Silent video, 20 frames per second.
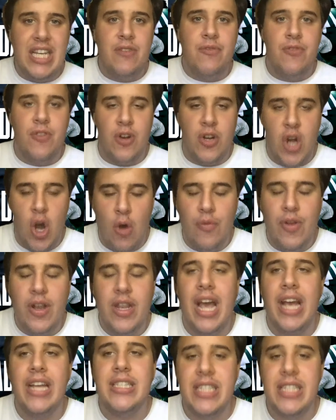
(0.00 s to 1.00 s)
for
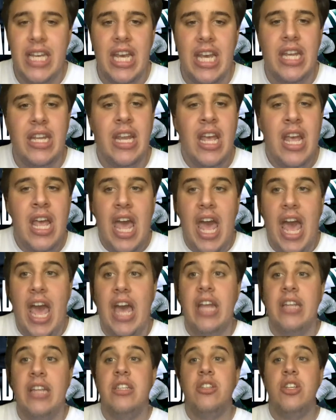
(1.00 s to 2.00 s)
COVID-19.
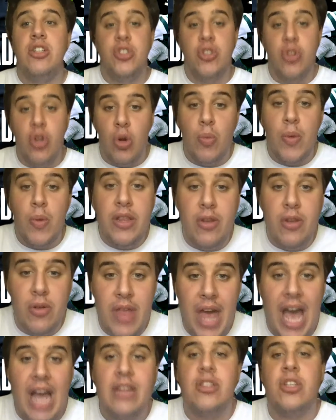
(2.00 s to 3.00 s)
And the sooner we do
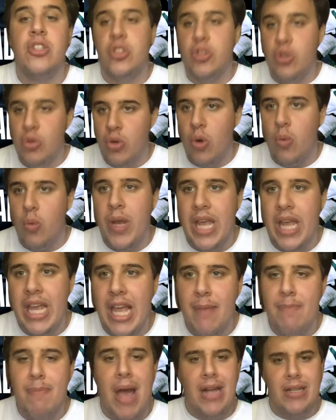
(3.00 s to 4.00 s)
that, the sooner we can
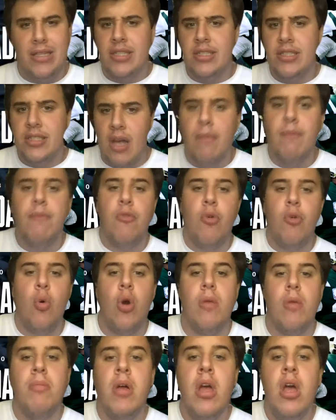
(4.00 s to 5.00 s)
get back to some
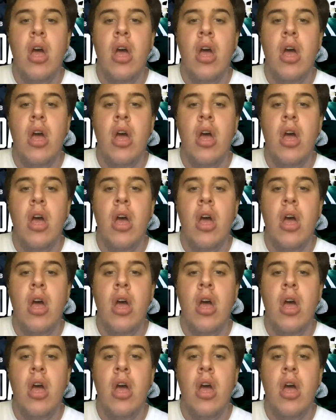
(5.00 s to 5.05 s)
form